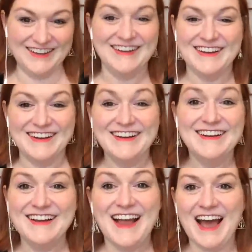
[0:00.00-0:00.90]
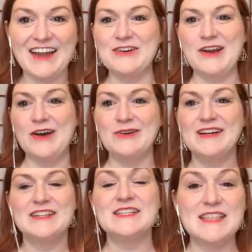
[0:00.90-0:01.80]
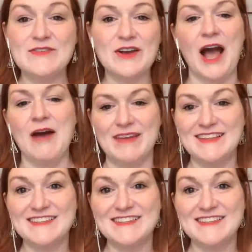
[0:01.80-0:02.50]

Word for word: I don't know. Just leave a comment.